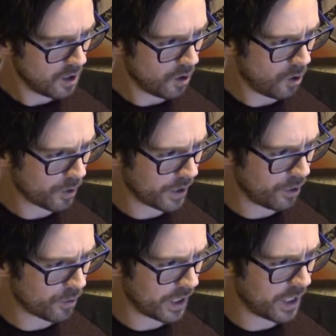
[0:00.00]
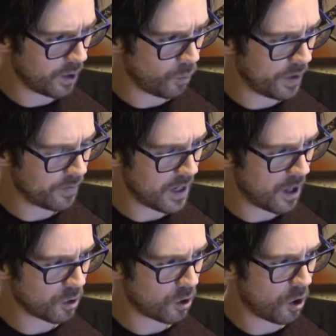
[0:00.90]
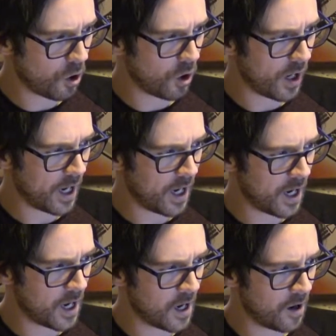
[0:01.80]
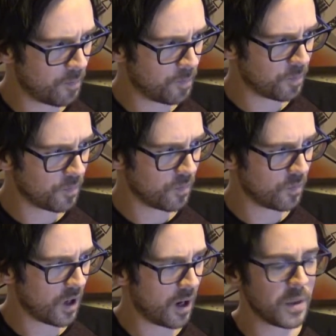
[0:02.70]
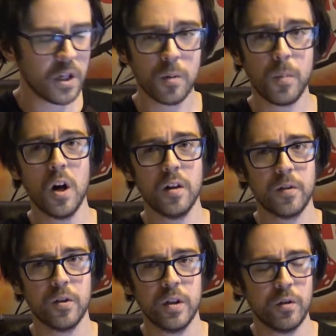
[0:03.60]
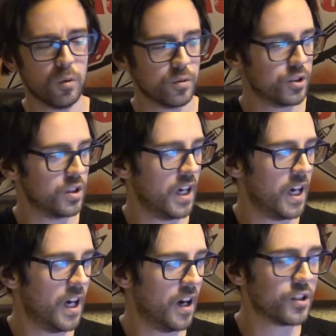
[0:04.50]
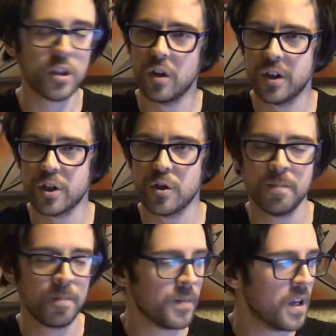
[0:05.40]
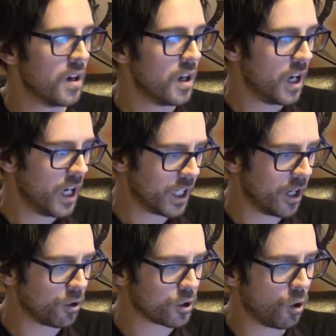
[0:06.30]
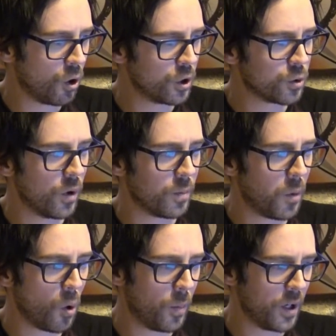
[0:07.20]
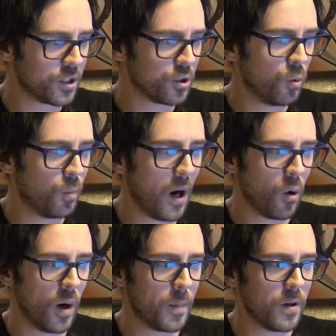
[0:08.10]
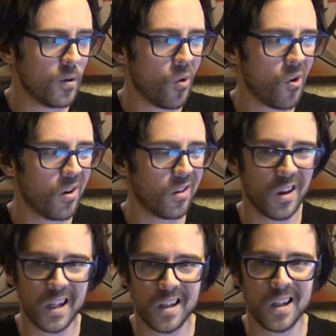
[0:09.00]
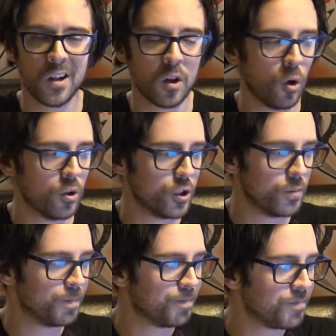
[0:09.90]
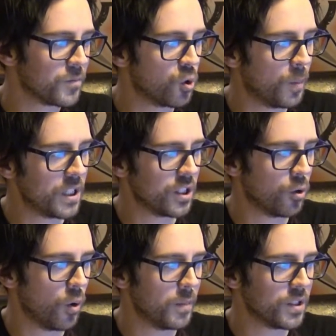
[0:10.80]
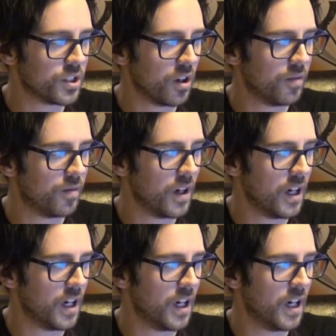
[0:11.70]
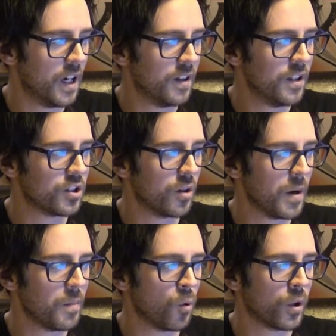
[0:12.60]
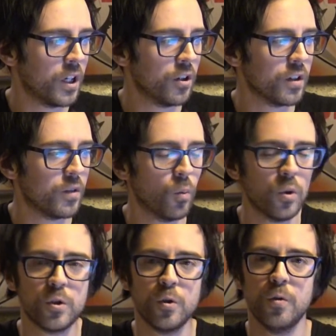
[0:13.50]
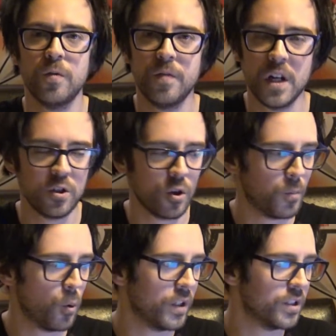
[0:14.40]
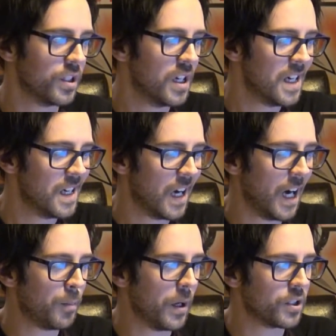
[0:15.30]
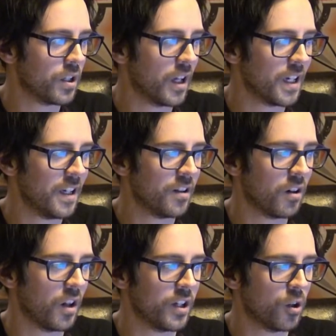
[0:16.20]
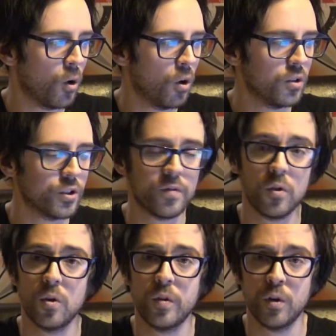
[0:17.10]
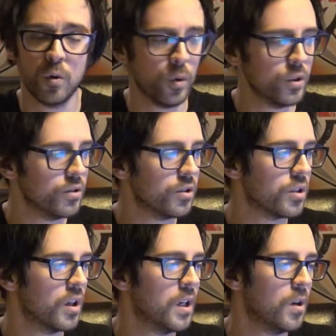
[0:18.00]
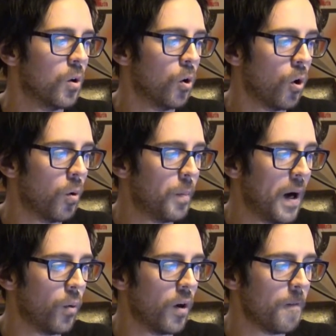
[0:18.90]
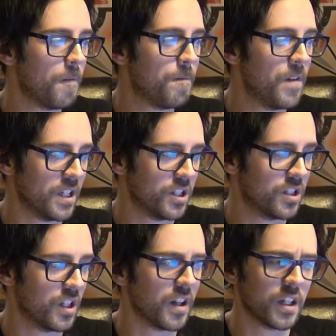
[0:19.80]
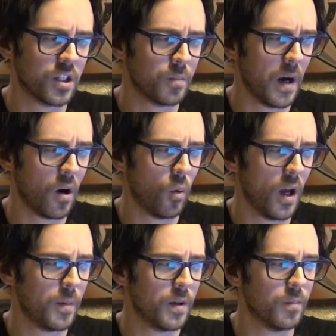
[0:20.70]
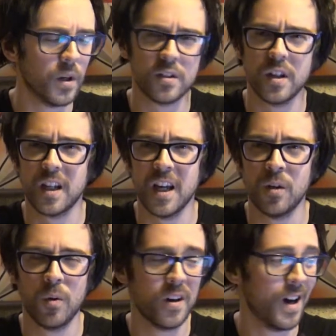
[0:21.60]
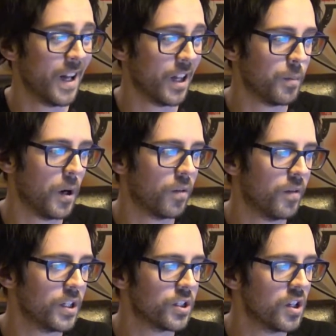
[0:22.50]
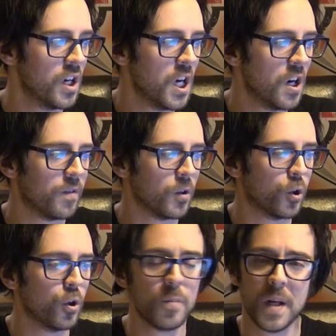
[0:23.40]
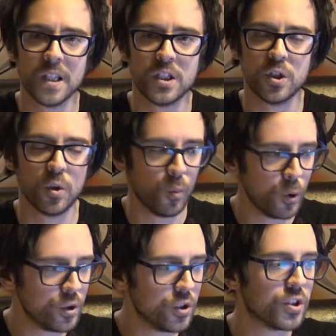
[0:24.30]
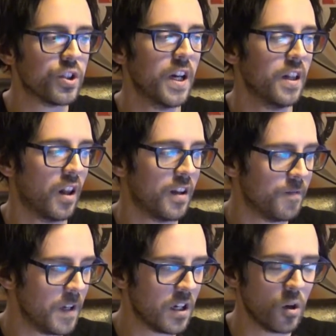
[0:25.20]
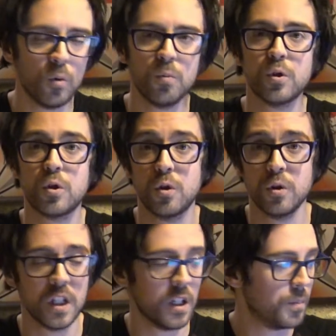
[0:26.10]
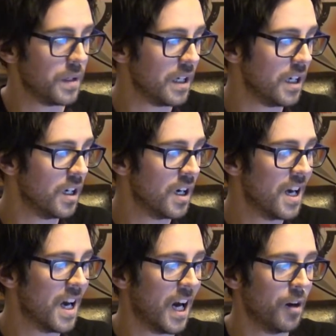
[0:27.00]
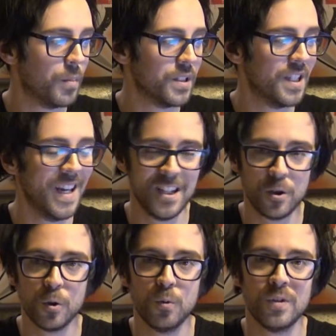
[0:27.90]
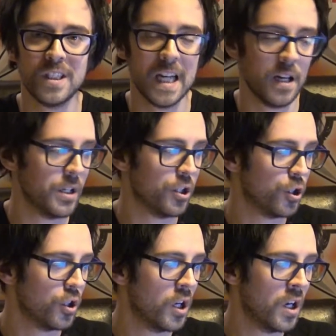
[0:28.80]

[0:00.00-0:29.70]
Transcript: Okay, okay, we've now got uh, I'm here partly for the rerolls, uh, Assault Edition. Chaos Lord with Bolt Pistol, Power Weapon or Lightning Claws. So basic equipment stuff, uh, these are a bit more geared if you want to face your opponent. I personally like either lightning claws for reroll wounds or power fist. I think I said power weapon, but it's like anyone. I like power fist for good ability to wounds, threaten light vehicles, good AP, and potential damage.